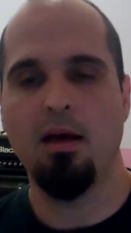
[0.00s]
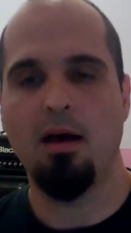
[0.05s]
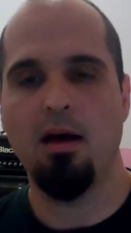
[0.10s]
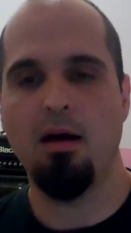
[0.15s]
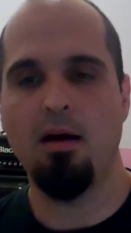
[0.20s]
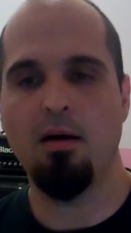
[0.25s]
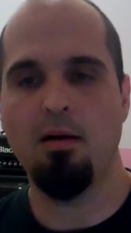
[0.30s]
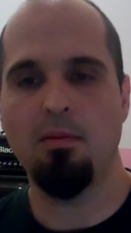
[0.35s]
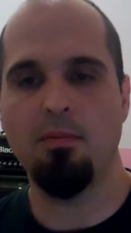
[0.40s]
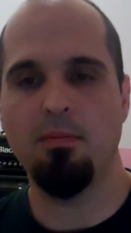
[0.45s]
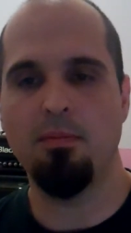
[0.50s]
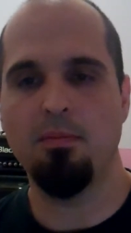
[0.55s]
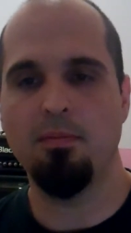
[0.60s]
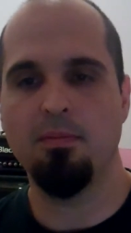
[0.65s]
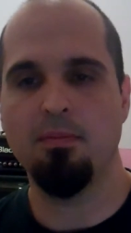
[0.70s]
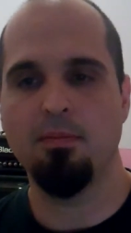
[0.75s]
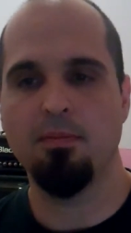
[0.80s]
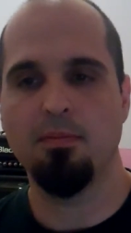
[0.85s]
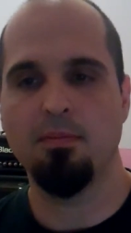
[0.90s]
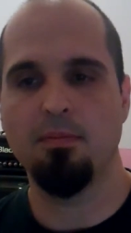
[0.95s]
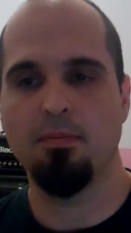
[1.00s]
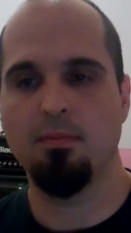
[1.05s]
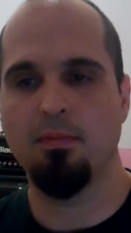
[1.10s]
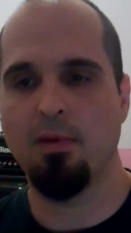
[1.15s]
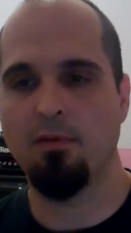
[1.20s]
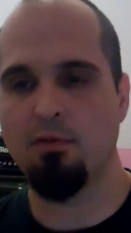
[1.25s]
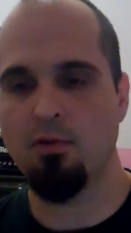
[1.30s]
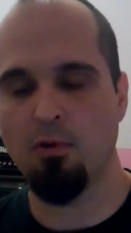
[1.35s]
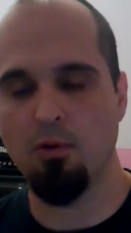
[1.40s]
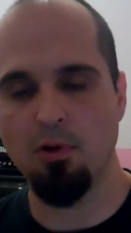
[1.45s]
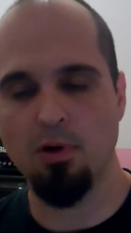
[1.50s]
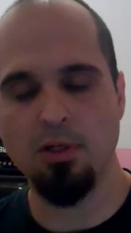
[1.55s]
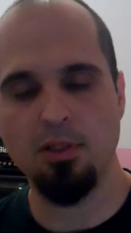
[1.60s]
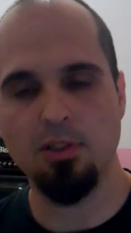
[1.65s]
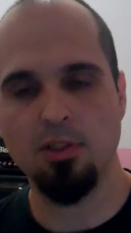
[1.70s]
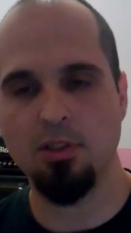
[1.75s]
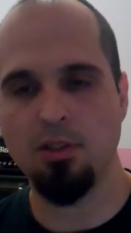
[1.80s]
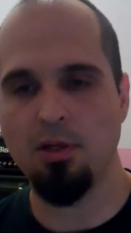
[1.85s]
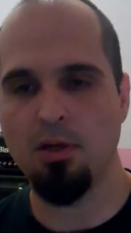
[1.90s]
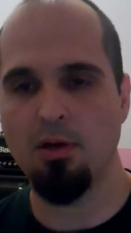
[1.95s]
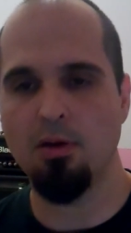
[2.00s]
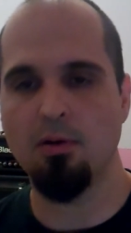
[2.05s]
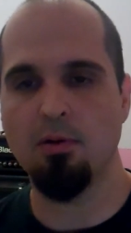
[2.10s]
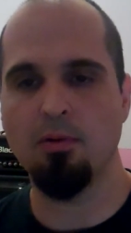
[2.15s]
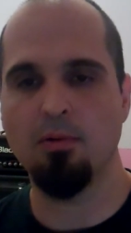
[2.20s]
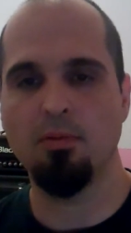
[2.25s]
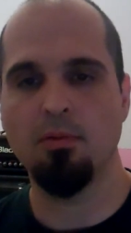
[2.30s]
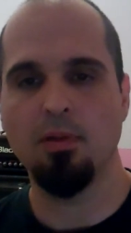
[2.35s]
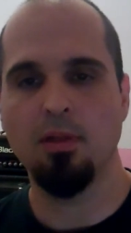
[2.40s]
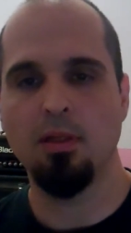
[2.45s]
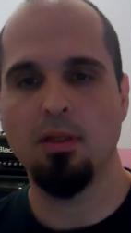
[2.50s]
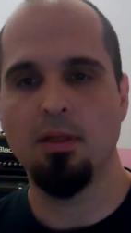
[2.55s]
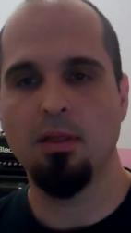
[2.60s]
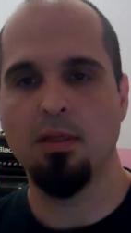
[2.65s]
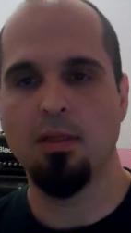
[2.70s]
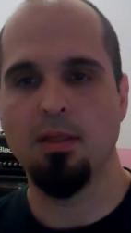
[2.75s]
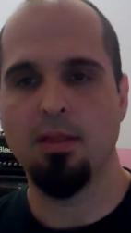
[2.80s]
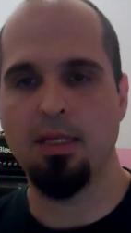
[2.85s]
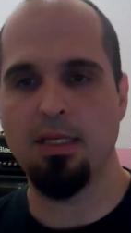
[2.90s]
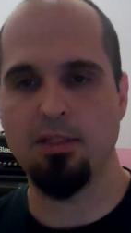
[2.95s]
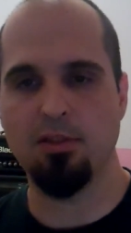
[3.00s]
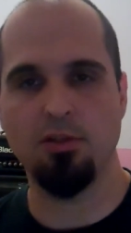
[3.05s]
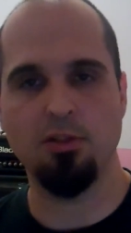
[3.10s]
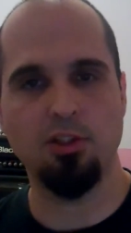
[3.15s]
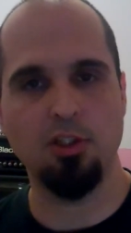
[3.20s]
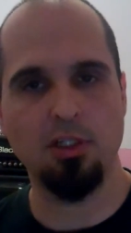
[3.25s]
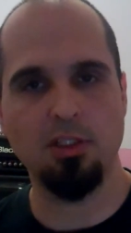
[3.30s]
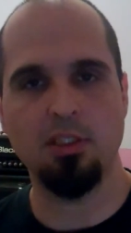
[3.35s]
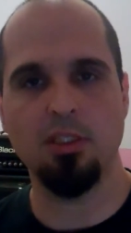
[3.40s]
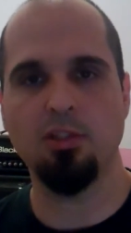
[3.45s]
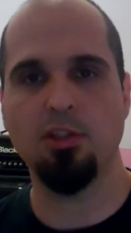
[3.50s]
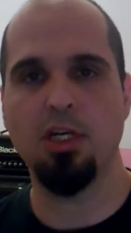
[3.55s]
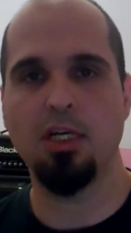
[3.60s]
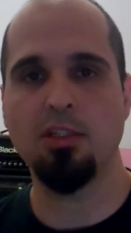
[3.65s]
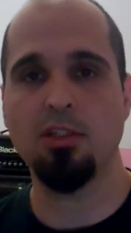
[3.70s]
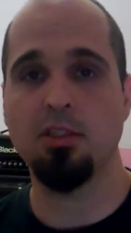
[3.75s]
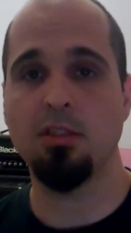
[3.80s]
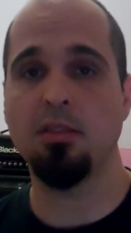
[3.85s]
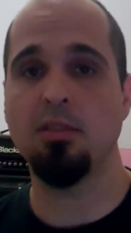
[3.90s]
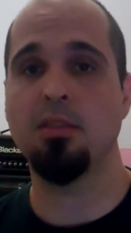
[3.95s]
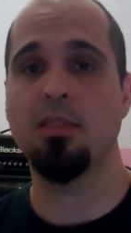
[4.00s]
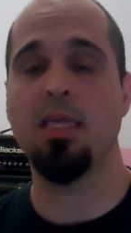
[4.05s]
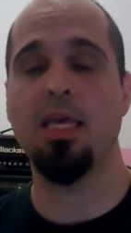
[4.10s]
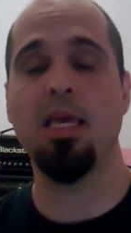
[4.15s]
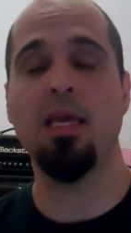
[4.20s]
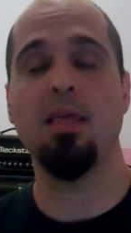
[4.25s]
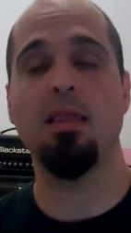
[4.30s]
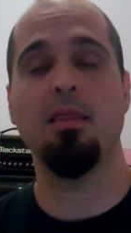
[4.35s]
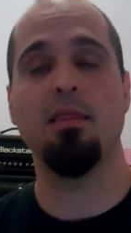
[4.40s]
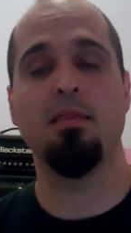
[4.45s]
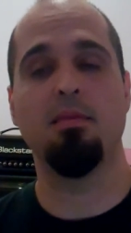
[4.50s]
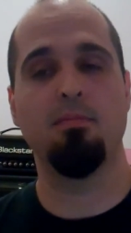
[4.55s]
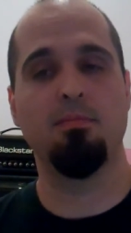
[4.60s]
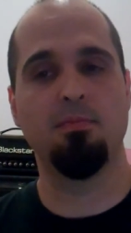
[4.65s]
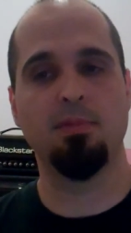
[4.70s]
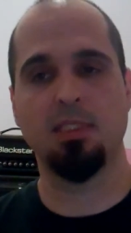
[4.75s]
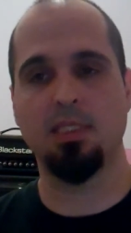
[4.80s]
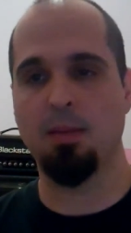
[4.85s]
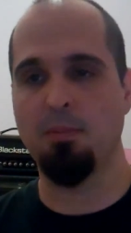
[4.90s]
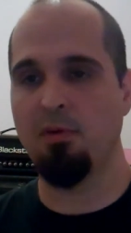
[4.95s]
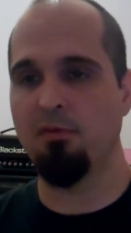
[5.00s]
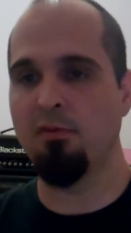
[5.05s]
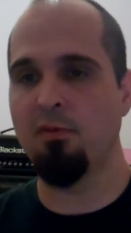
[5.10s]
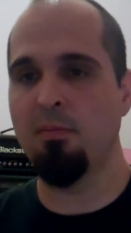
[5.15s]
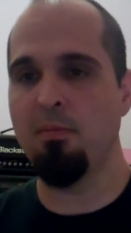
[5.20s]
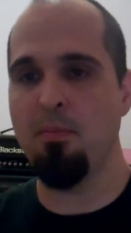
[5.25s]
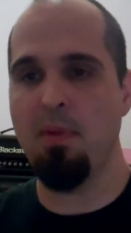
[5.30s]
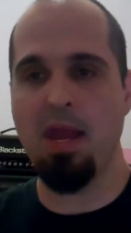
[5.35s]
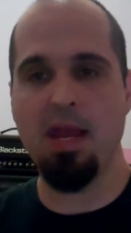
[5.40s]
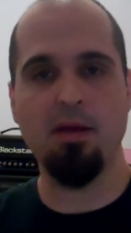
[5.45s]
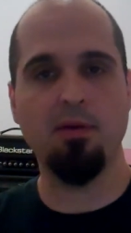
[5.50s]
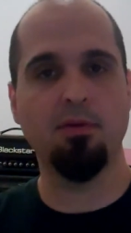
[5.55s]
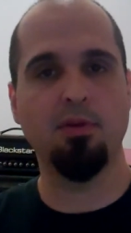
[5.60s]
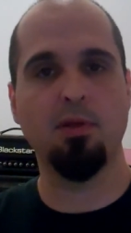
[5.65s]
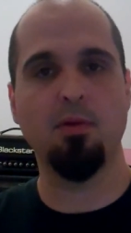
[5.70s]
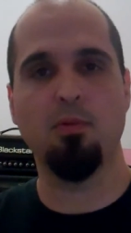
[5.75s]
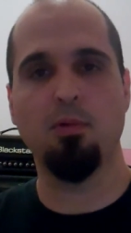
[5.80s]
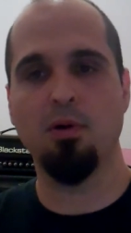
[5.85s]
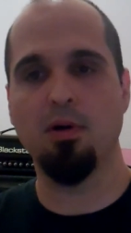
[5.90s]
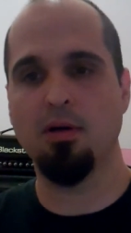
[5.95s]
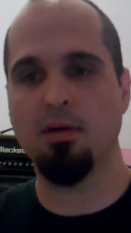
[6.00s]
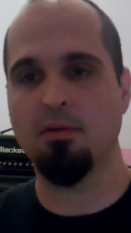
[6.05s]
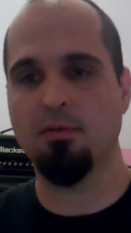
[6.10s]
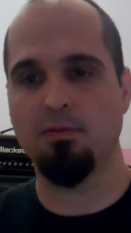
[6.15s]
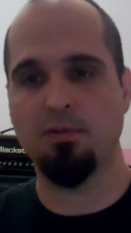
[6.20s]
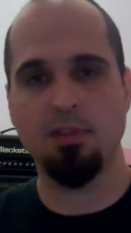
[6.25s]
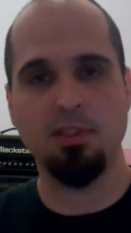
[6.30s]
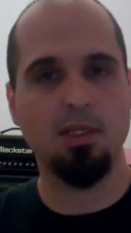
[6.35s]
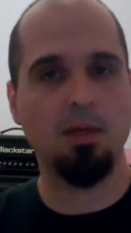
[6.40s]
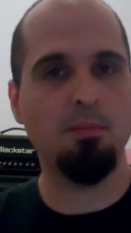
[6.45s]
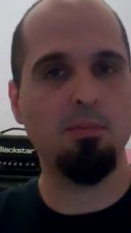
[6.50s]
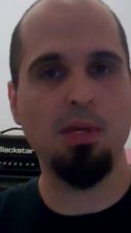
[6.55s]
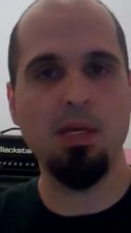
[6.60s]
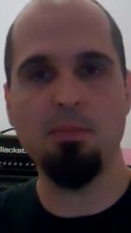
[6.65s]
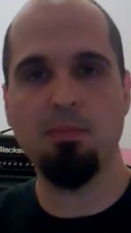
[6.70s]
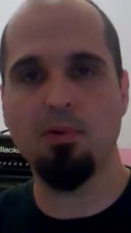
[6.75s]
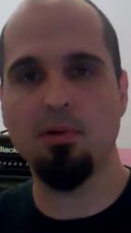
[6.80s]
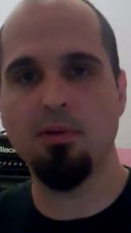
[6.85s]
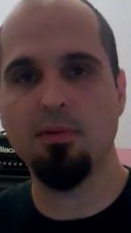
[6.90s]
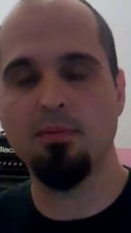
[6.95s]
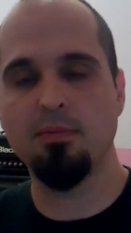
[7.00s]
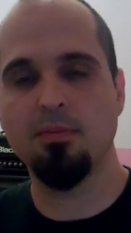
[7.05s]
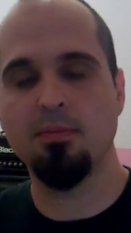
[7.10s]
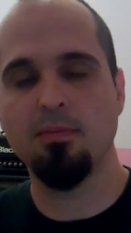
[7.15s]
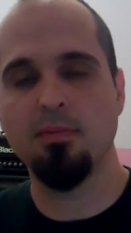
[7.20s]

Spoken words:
Of course, you know, these are just suggestions. Some of them may only work for some people,